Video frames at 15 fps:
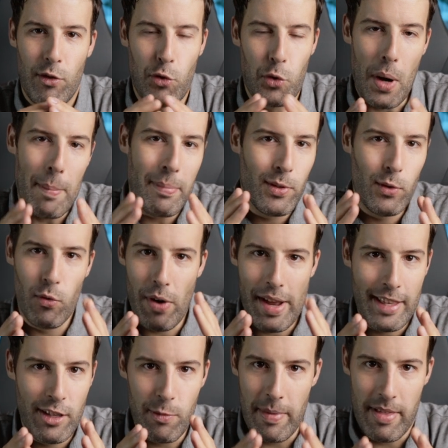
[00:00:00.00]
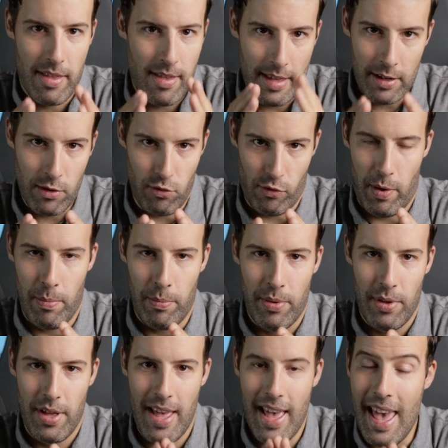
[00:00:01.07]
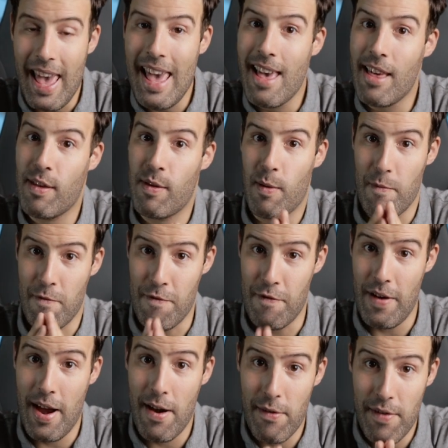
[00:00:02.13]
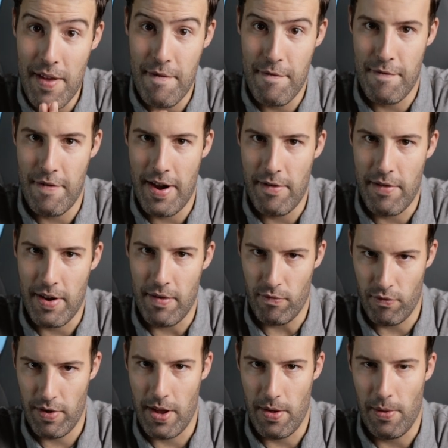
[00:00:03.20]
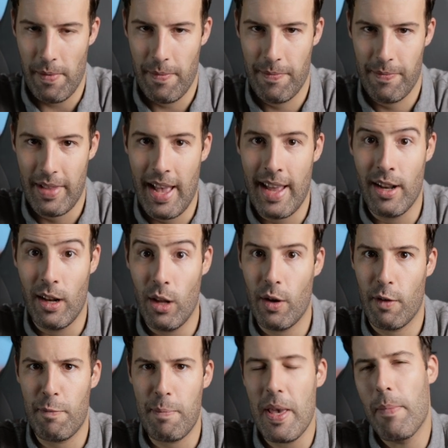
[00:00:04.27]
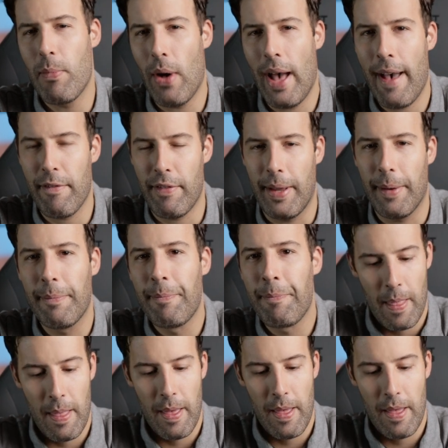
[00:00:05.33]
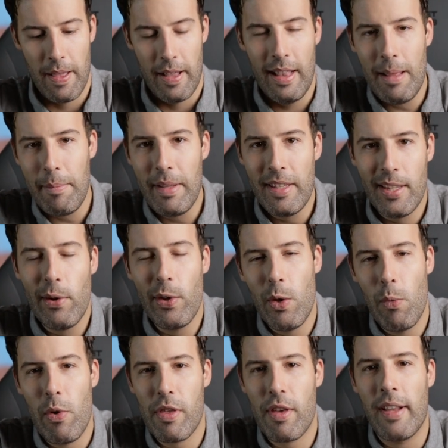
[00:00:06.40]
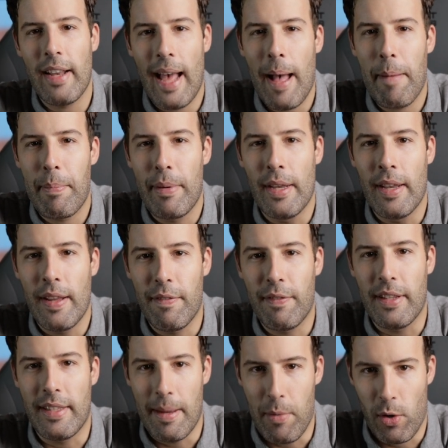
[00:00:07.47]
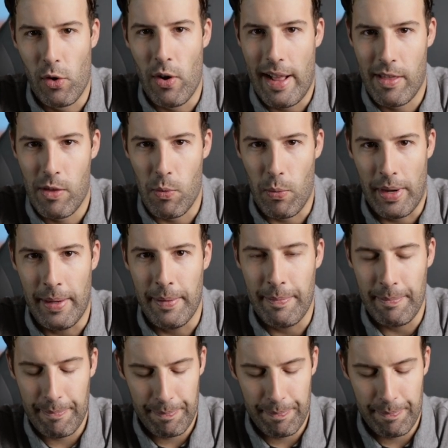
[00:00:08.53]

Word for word: Trump derangement syndrome is very, very real, and a lot of people have it. Let me tell you what's going to happen if the Democrats win.